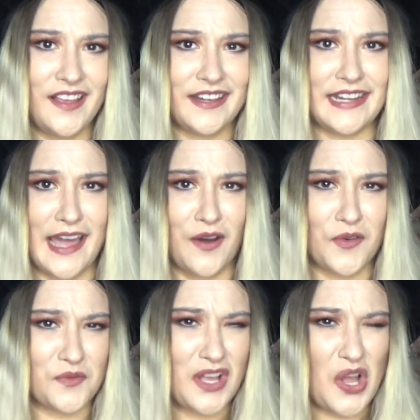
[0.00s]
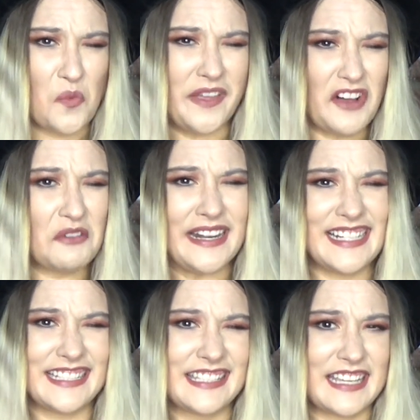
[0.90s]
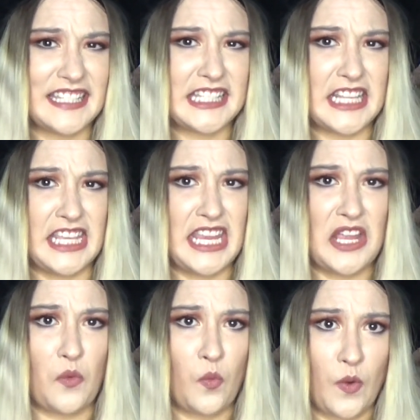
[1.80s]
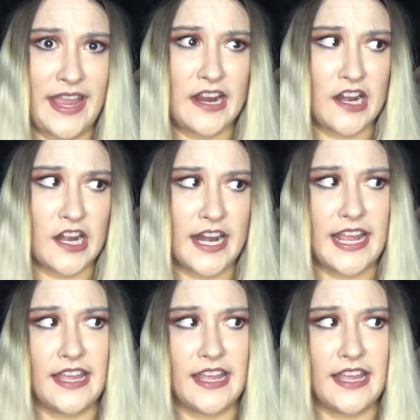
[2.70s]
Now, we've already discussed the where